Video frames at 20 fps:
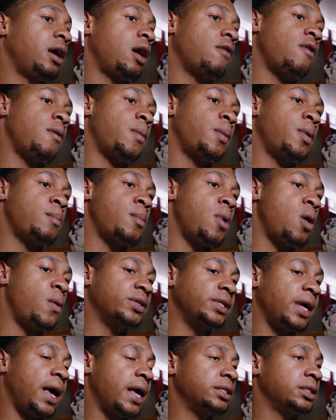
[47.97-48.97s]
I'm, I'm
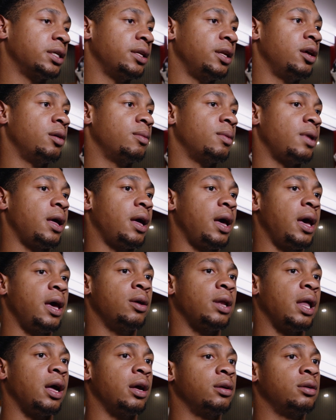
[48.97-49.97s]
always asking them, like, hey,
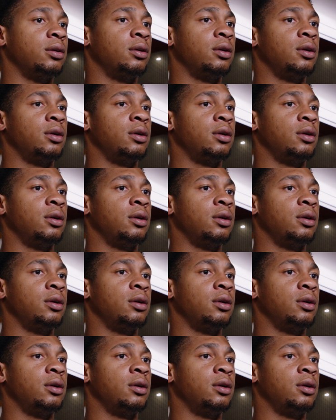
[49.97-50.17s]
like,